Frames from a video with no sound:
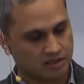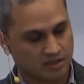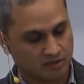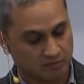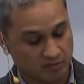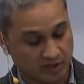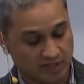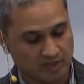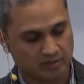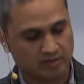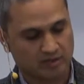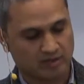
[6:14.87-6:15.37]

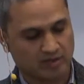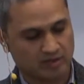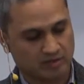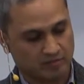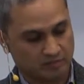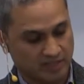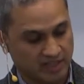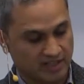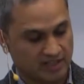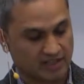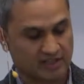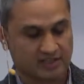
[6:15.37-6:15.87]

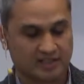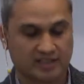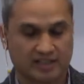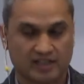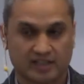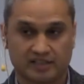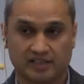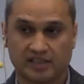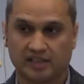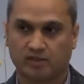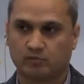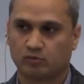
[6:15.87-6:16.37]
by a
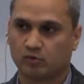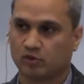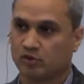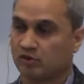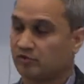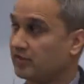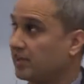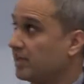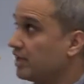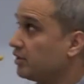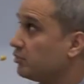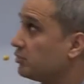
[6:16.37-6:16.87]
network
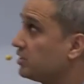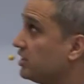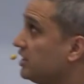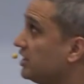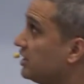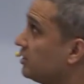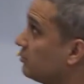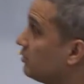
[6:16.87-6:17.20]
of IoT